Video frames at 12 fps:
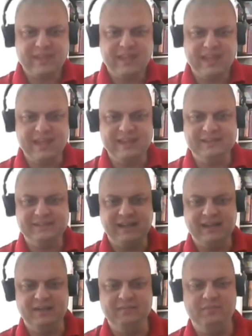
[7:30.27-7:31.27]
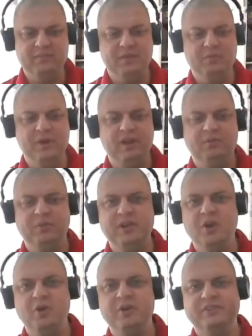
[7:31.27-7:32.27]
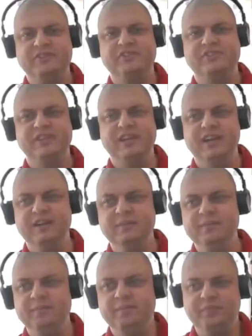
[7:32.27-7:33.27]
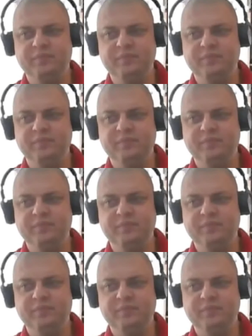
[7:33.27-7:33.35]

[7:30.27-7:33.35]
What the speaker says: Then we noticed you